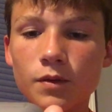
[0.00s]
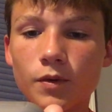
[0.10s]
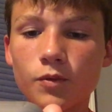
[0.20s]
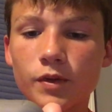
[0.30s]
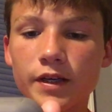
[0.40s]

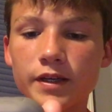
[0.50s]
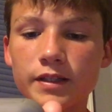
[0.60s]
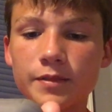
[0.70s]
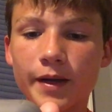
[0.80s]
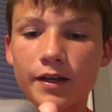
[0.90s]
Come on. We're going to
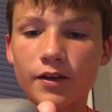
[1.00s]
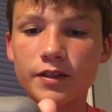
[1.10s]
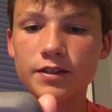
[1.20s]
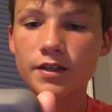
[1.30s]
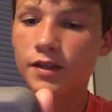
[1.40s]
need some
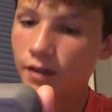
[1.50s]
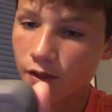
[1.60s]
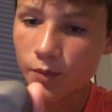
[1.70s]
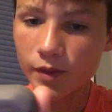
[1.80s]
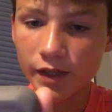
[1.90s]
icons.
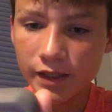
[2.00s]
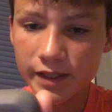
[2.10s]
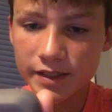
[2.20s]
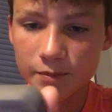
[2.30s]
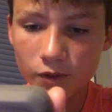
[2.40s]
We're gonna
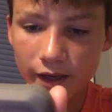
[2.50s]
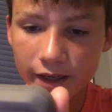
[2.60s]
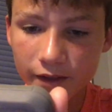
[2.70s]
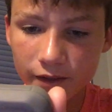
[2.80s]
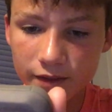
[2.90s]
need some more
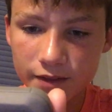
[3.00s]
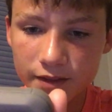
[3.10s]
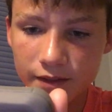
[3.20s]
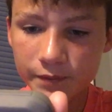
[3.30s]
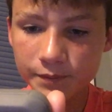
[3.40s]
icons.